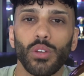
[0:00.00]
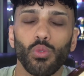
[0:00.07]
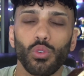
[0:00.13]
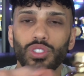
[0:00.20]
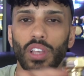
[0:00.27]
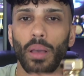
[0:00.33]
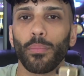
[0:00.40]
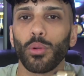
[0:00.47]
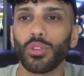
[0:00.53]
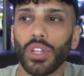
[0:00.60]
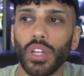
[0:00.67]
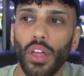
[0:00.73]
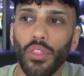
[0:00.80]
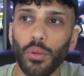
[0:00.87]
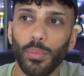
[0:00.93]
It resembled
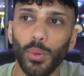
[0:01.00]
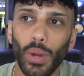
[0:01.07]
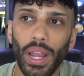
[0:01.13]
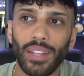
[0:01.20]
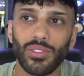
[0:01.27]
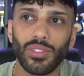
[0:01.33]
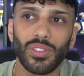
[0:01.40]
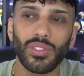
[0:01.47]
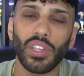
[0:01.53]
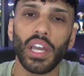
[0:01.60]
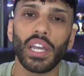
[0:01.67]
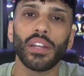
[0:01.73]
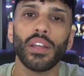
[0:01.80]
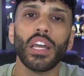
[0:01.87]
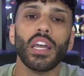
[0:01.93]
another brand's
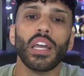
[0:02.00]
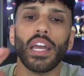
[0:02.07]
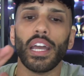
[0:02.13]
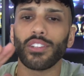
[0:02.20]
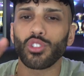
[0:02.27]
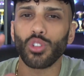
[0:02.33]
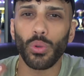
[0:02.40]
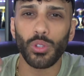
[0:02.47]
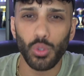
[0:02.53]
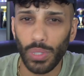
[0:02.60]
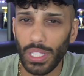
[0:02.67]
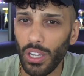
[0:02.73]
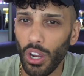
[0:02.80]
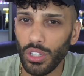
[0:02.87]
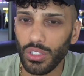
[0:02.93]
design, and so it's
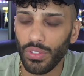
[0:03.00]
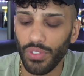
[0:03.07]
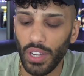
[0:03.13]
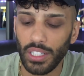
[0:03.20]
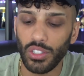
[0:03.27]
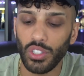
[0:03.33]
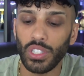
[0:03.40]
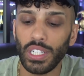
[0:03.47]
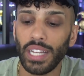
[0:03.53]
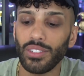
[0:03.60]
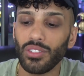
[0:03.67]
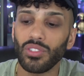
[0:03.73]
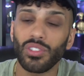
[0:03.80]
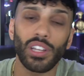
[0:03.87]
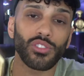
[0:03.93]
really hard to find in the
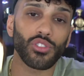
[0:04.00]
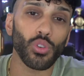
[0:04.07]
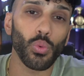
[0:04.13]
United States.